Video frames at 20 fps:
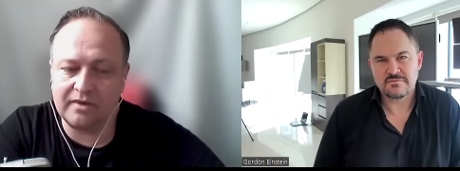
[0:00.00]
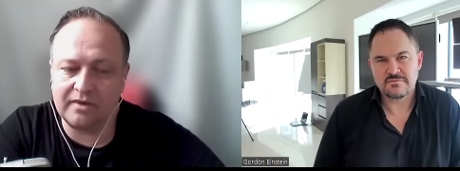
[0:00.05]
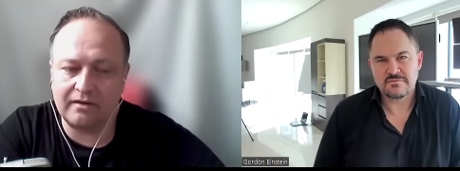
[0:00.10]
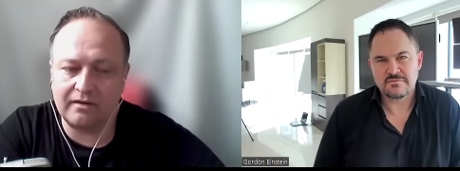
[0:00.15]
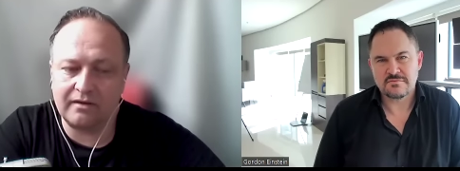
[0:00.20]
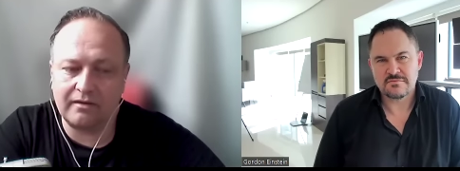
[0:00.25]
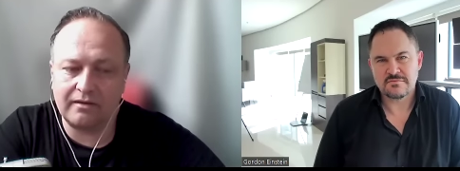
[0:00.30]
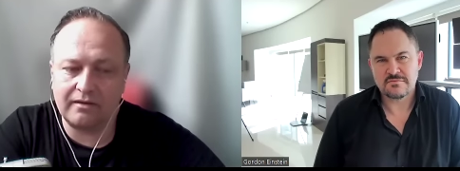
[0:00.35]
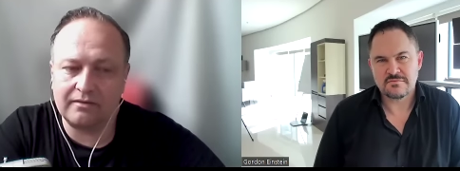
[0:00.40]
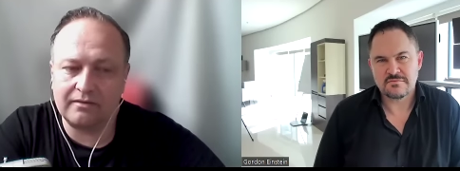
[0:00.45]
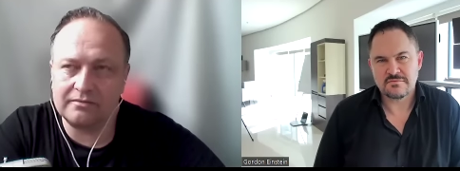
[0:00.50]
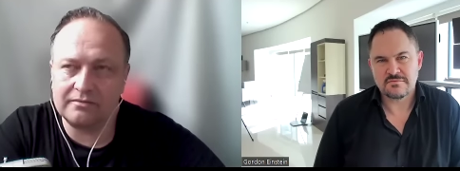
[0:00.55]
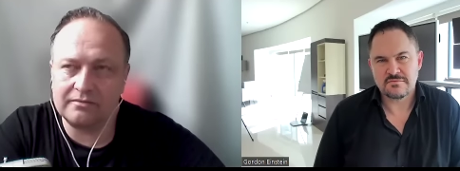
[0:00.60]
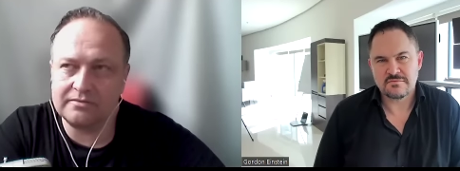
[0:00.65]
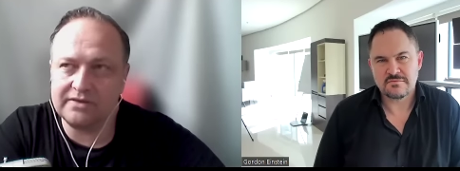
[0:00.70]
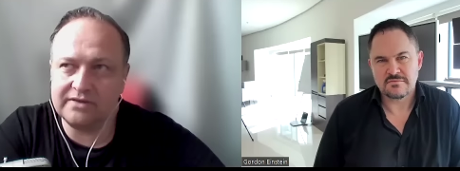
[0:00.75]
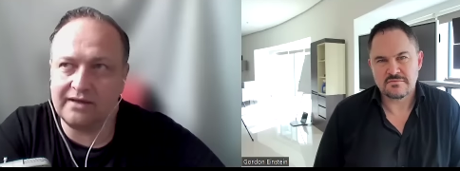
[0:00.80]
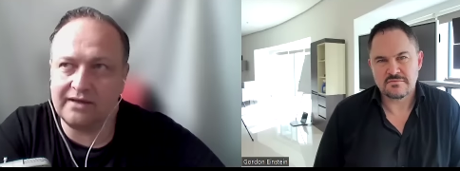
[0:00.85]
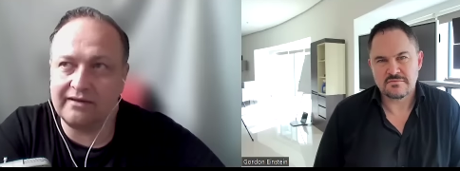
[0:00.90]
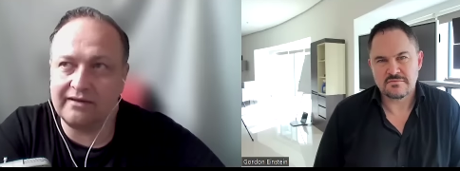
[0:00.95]
Speaker 1: uh,
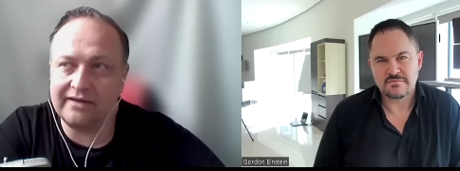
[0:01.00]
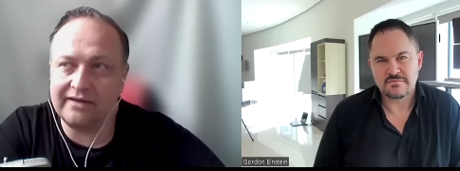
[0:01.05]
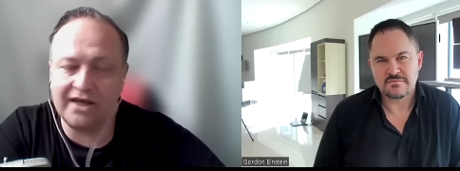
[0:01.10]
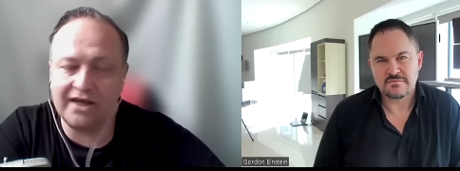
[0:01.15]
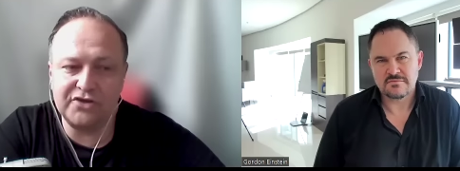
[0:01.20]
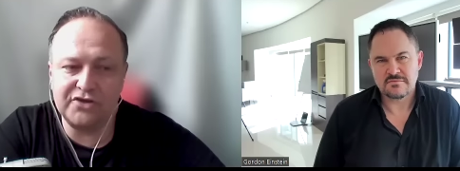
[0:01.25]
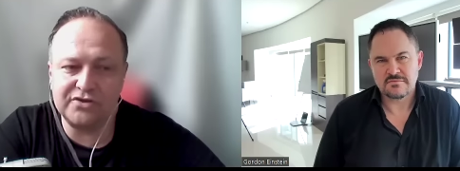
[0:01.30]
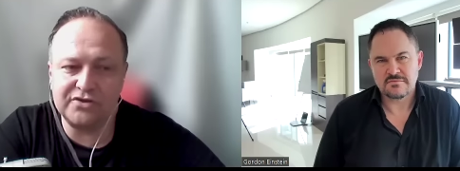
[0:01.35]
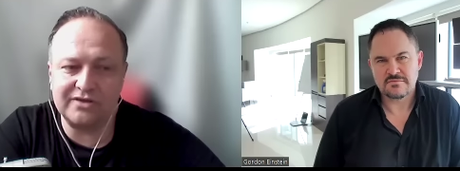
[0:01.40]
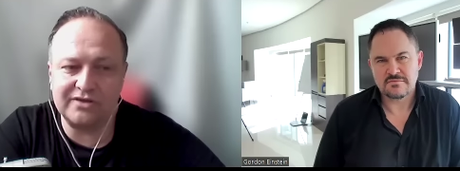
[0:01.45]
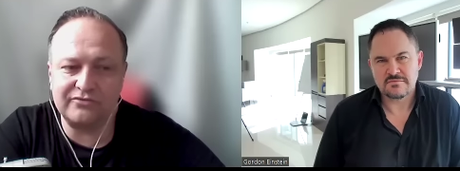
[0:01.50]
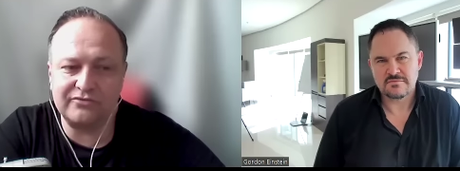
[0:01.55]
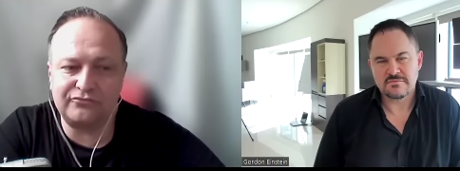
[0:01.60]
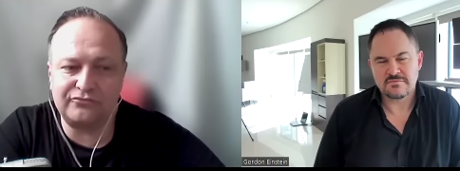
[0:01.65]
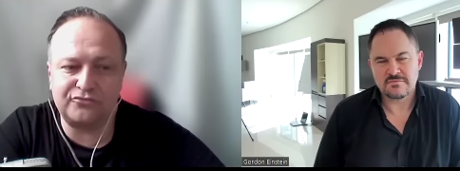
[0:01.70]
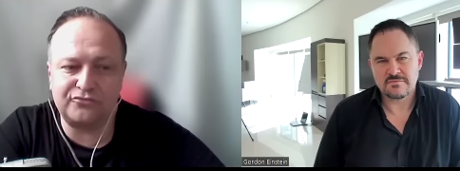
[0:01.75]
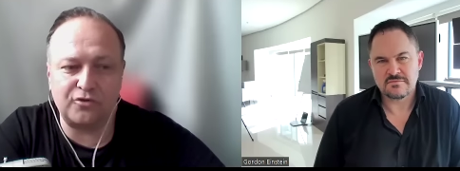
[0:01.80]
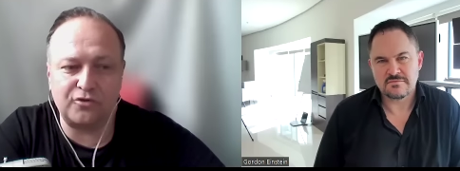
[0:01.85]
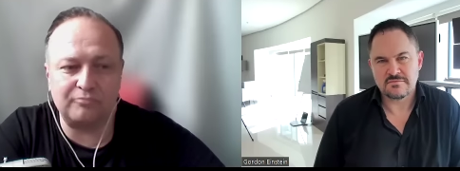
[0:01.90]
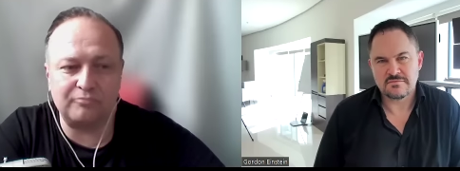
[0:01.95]
delegation
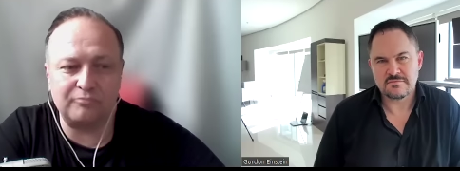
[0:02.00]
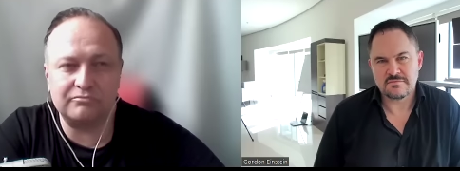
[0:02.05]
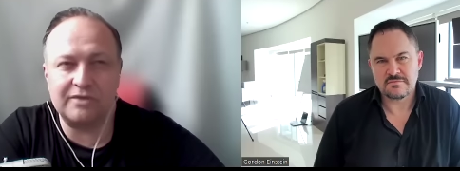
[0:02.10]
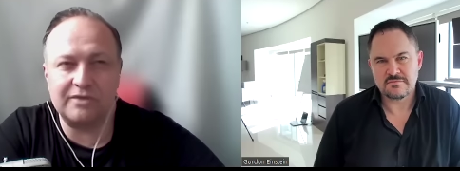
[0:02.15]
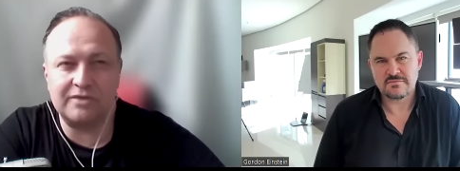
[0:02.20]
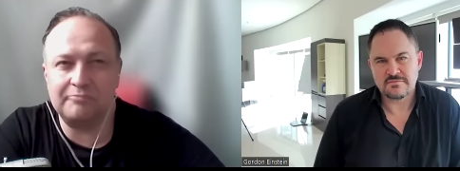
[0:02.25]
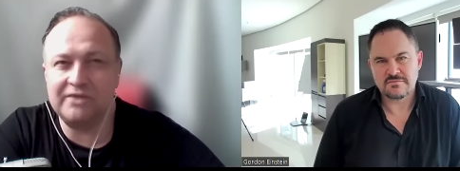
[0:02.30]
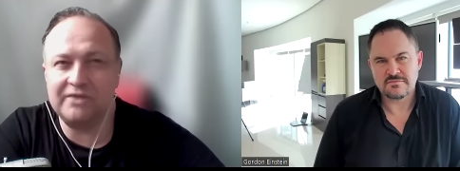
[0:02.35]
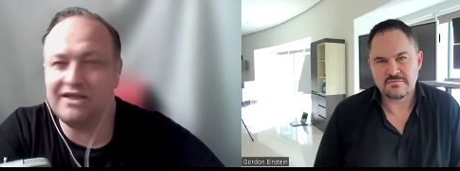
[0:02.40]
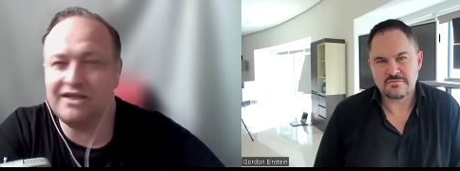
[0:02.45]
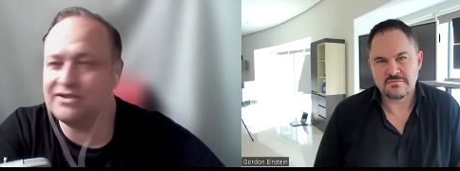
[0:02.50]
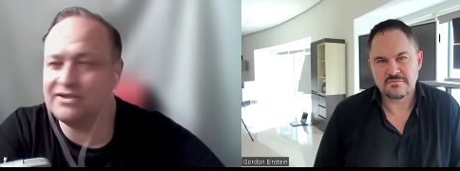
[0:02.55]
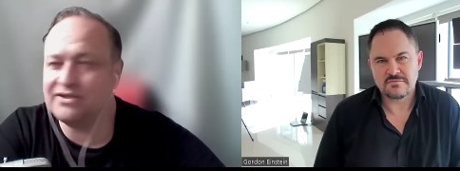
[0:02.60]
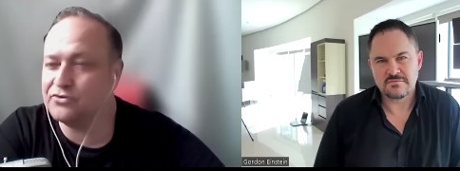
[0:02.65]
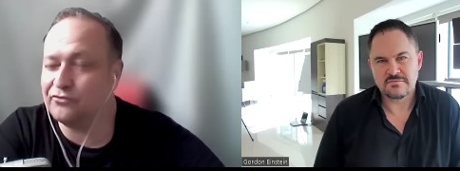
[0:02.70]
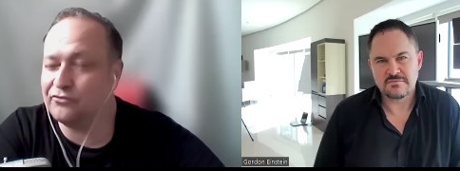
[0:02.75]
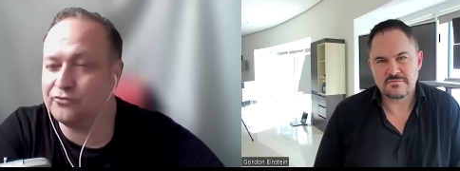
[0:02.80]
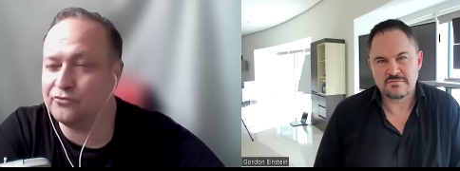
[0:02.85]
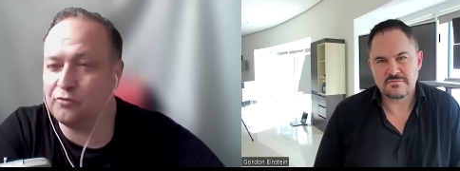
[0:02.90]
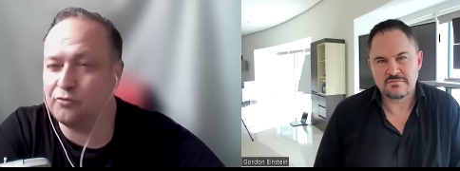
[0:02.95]
from the
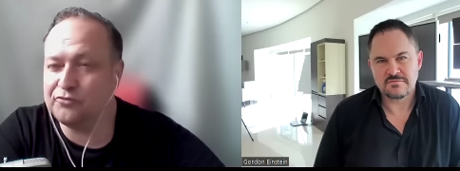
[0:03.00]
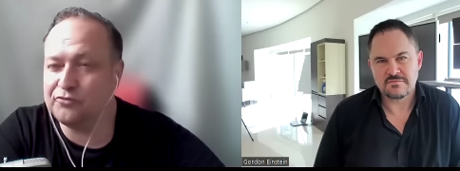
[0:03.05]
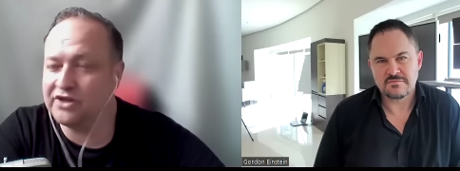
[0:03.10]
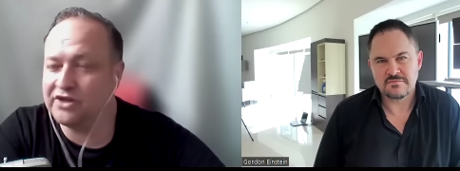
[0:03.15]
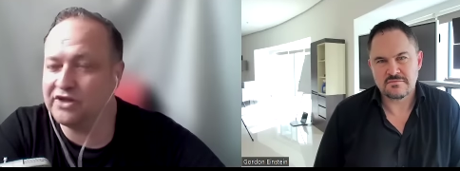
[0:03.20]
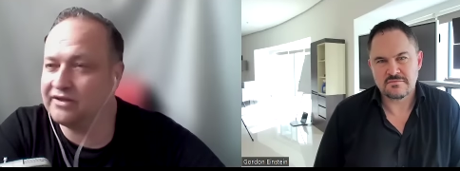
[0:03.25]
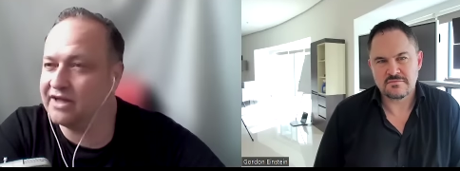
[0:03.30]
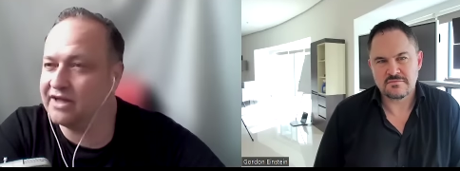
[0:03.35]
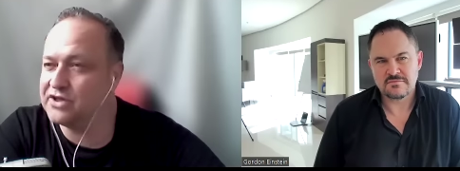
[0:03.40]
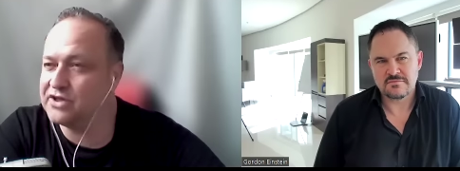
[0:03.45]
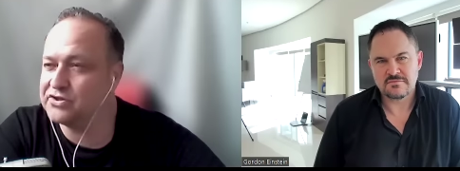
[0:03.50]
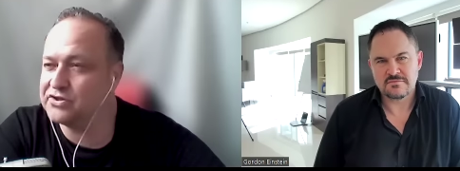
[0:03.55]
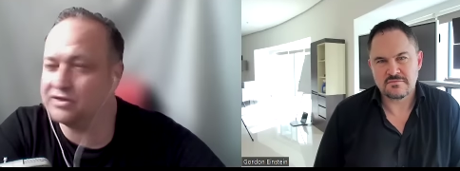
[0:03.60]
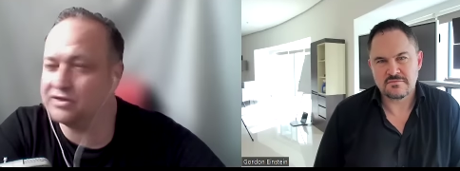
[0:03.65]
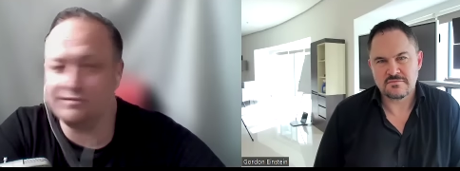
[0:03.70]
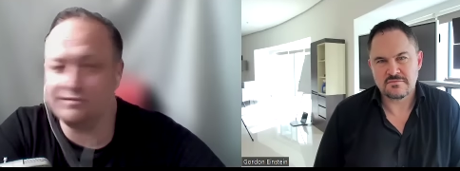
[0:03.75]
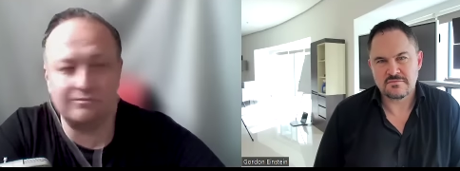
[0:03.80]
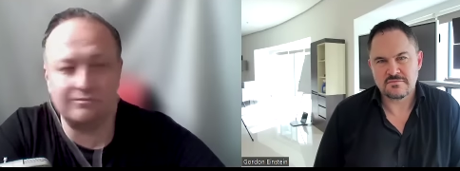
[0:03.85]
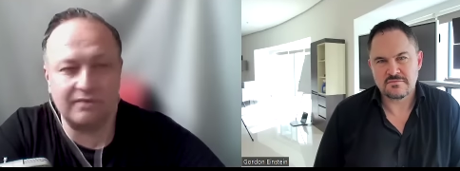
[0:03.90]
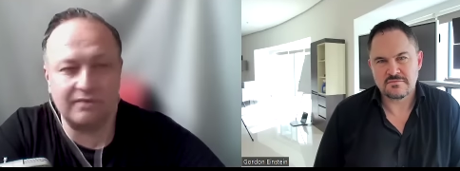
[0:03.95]
Ministry of
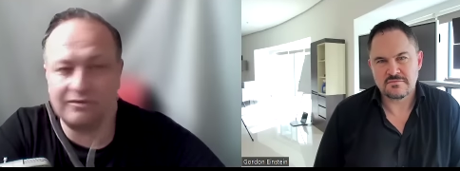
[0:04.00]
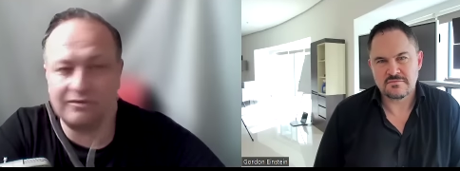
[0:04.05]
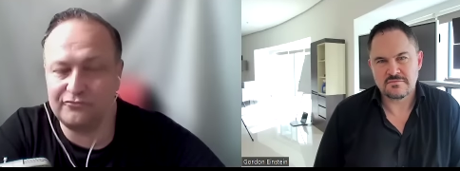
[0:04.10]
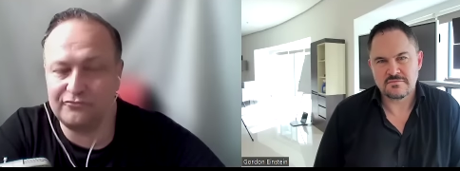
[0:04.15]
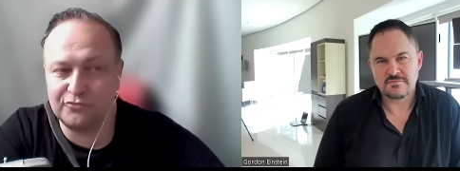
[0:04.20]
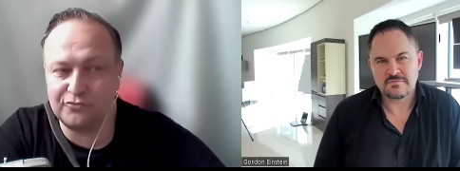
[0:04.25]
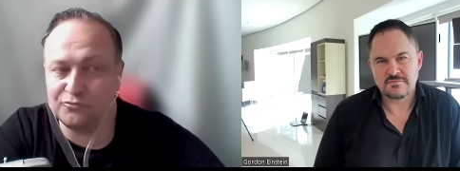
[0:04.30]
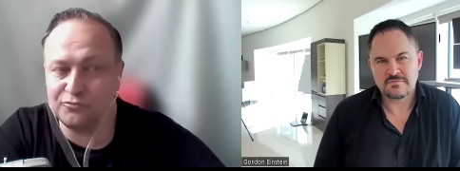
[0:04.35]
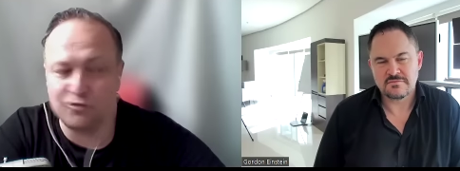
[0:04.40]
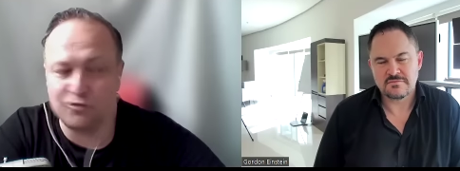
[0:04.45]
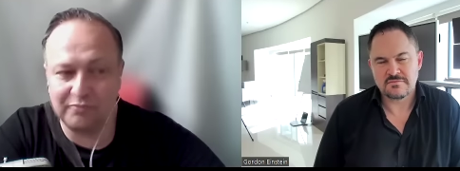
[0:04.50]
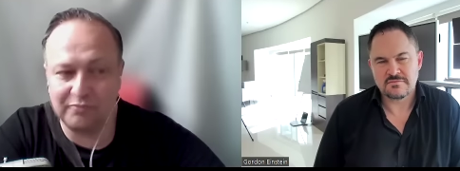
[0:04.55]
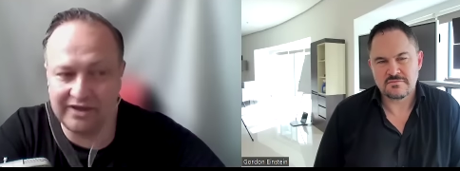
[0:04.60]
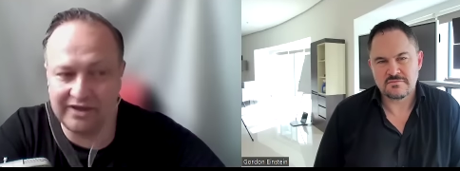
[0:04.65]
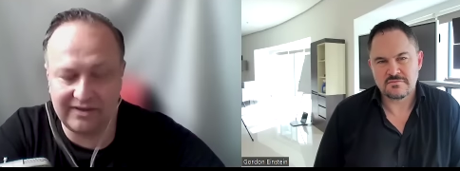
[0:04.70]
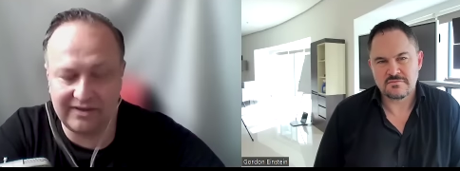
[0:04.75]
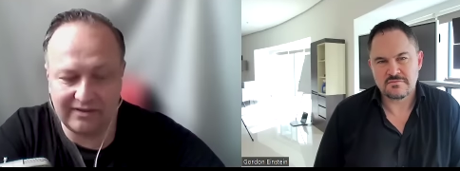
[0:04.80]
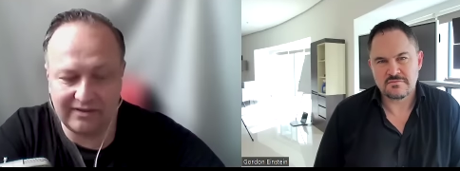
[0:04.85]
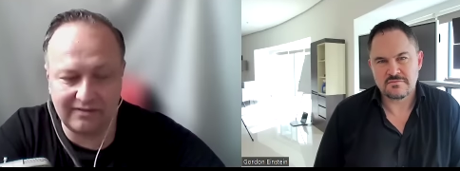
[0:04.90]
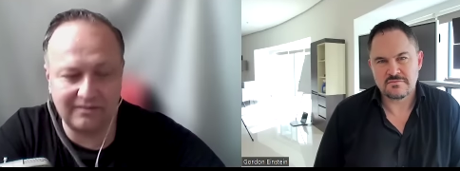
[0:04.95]
Communication uh, from
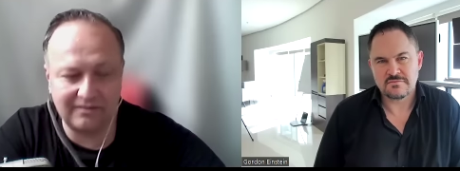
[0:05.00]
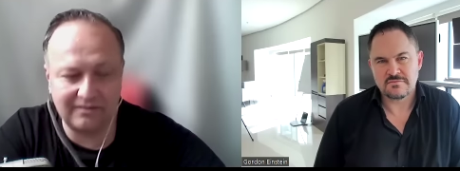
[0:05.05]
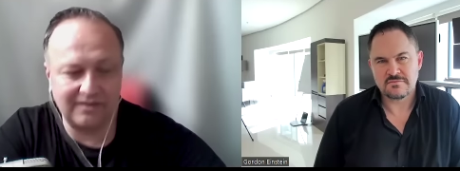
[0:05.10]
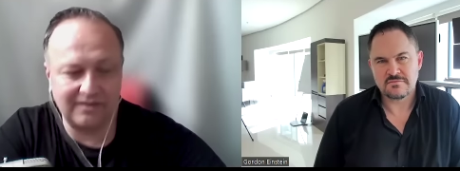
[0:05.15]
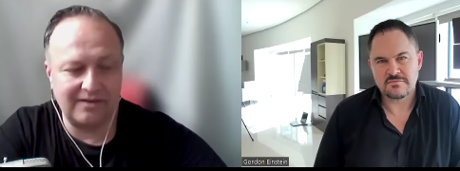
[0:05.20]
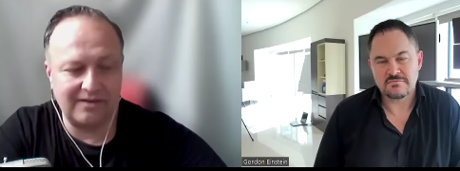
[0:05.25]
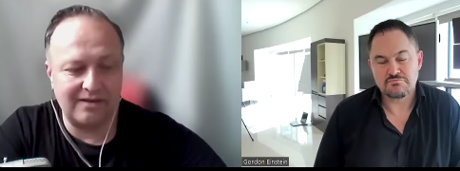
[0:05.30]
Romania.